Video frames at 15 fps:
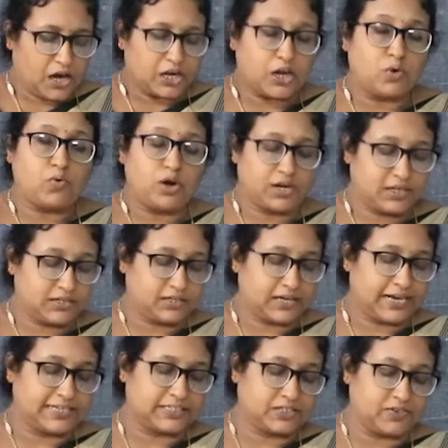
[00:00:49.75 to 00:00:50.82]
Now, what are
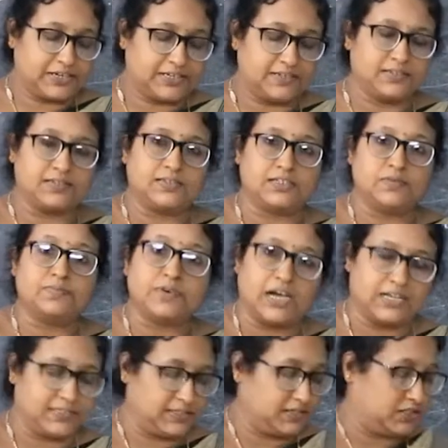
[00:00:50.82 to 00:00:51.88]
the excretory system
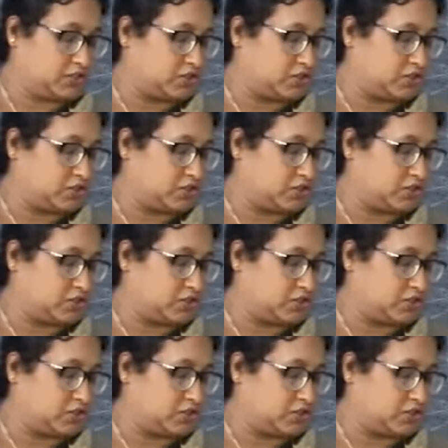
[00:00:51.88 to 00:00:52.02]
consist